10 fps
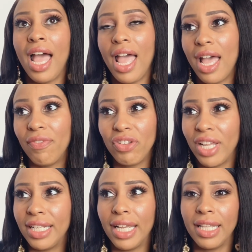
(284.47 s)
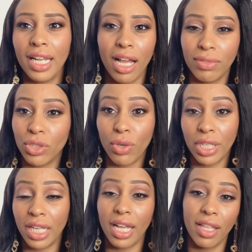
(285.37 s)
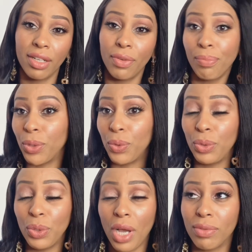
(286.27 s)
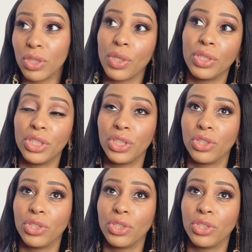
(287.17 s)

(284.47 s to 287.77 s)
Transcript: after that day that I was going to get out of the mood, you know, I was going to just,